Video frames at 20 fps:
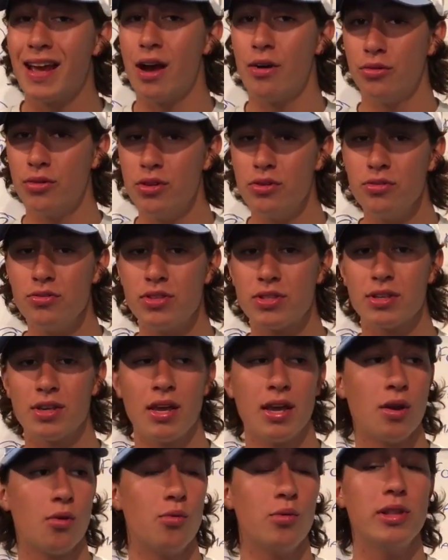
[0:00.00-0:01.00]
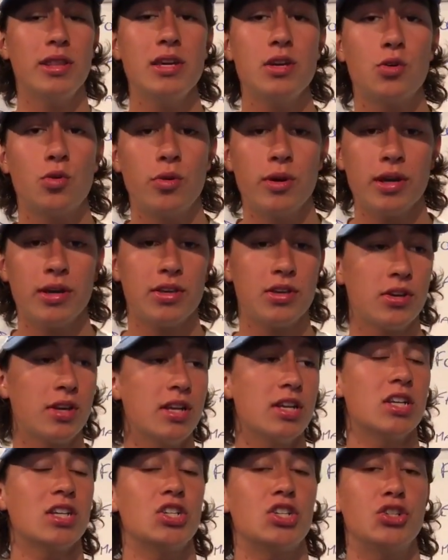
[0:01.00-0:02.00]
downloads really quick, you're
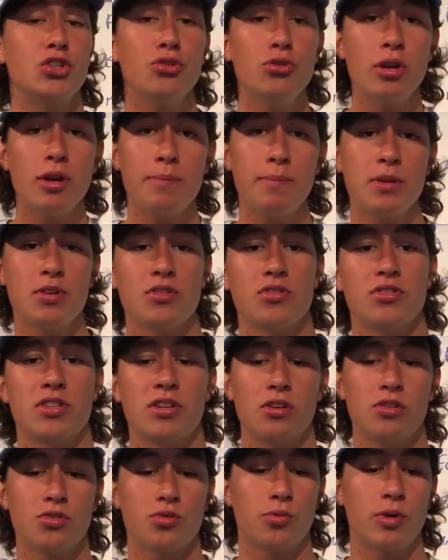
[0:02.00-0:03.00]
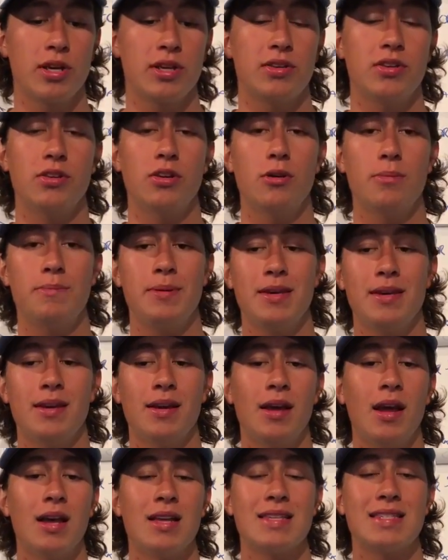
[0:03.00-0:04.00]
gonna shoot up in your sales rank,
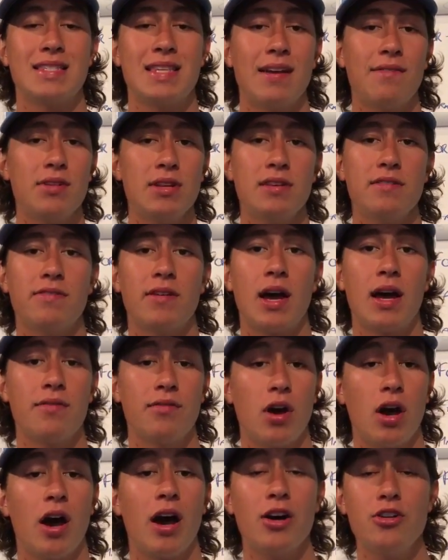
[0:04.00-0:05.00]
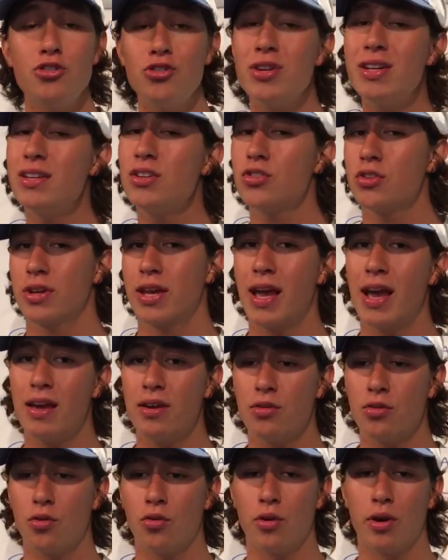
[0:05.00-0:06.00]
be 75, 100 in your
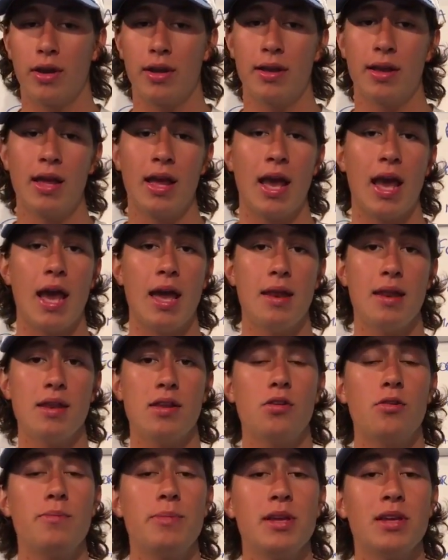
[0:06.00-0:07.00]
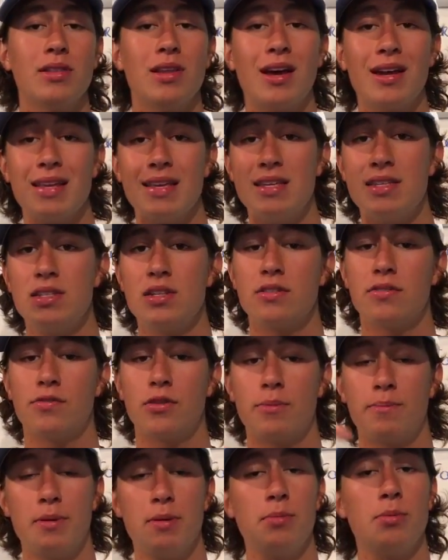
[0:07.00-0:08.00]
category. And it'll be a lot easier
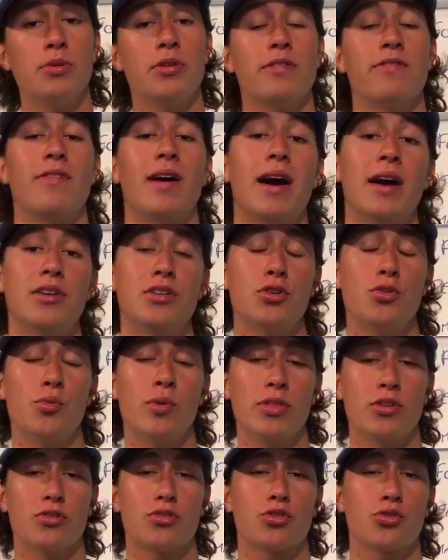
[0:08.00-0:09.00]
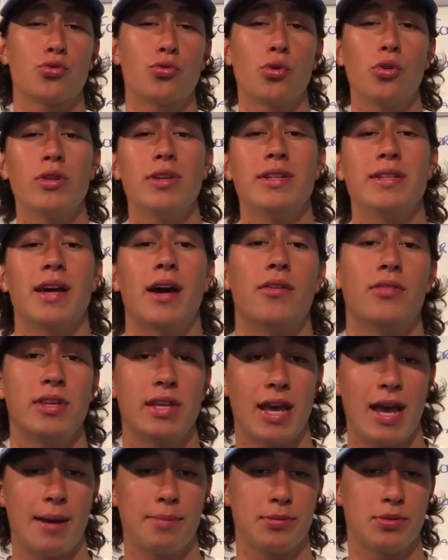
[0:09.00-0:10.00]
for people to find you when they're scrolling down
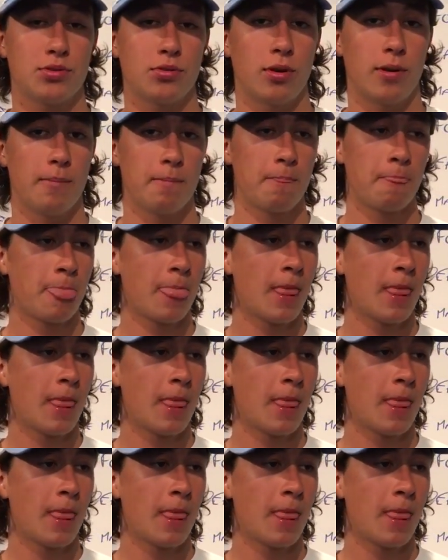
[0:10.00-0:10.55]
the App Store.